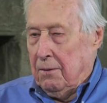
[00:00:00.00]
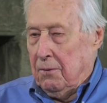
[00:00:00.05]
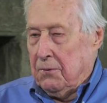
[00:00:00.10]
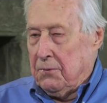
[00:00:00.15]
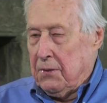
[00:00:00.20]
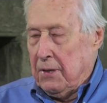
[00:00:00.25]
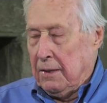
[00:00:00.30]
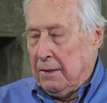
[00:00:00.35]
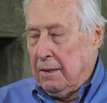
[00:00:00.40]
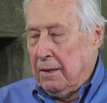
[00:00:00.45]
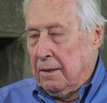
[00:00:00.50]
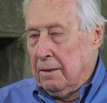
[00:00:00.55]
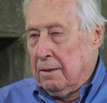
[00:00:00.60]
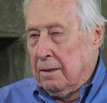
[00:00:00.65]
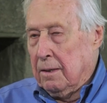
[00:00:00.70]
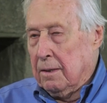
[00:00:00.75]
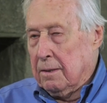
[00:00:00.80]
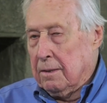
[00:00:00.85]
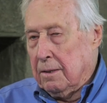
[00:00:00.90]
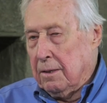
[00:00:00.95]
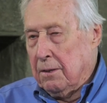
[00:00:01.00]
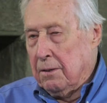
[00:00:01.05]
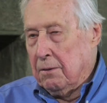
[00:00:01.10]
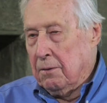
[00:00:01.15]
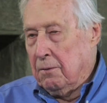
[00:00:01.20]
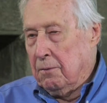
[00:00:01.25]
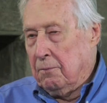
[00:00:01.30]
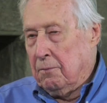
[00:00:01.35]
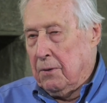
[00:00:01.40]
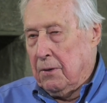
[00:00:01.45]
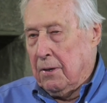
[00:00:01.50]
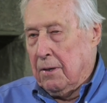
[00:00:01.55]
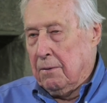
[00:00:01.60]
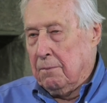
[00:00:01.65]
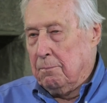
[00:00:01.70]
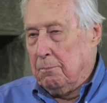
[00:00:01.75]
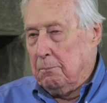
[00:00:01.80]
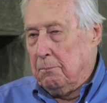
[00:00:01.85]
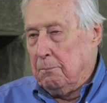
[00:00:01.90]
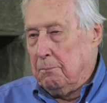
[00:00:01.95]
thinking that, you
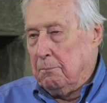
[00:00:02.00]
know,